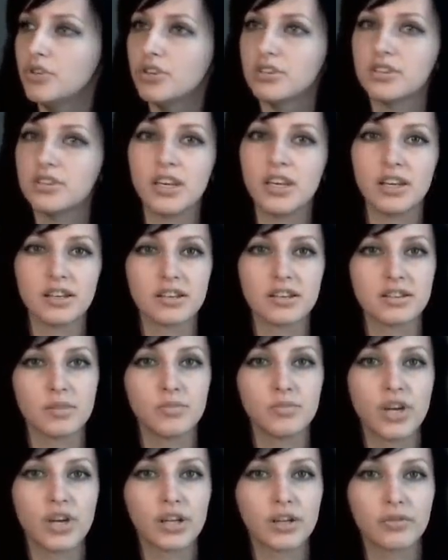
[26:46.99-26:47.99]
see it as
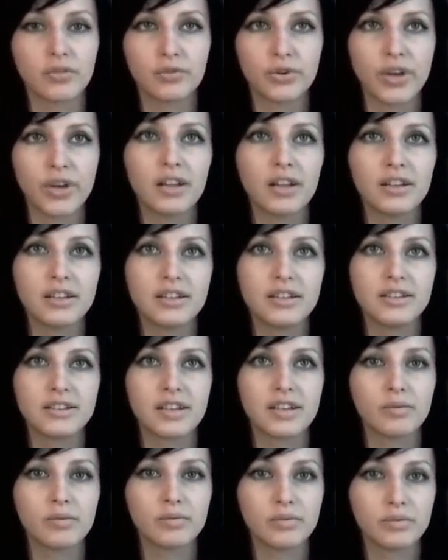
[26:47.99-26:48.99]
objective reality
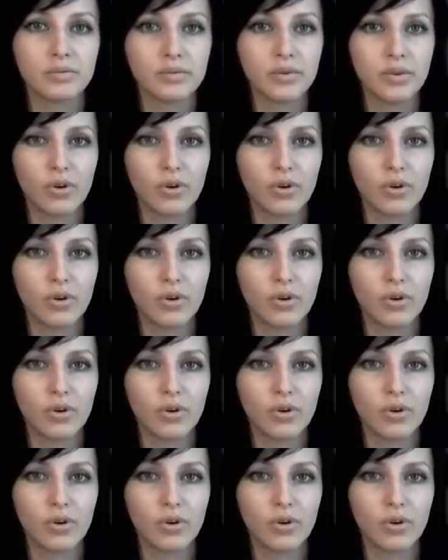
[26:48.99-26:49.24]
someday